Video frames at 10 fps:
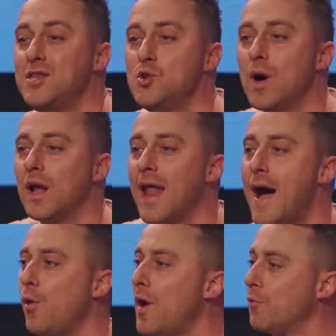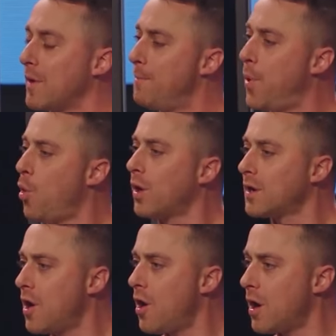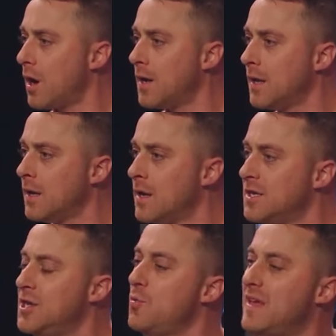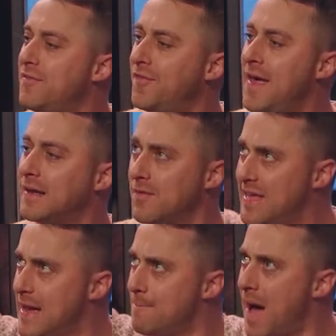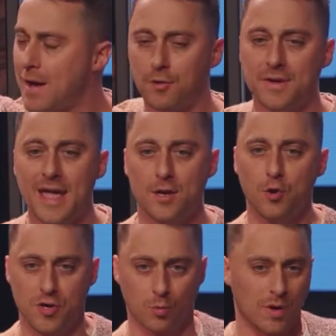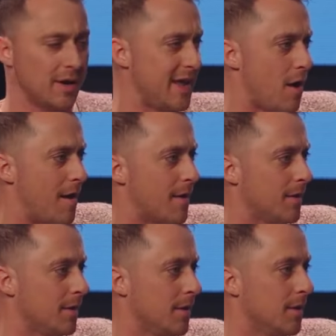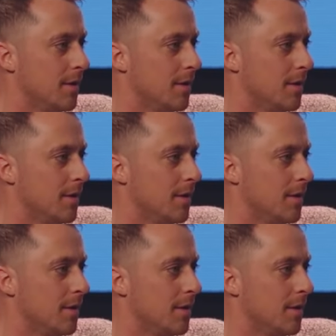And you allow a report card to infect the imago Dei who you really are.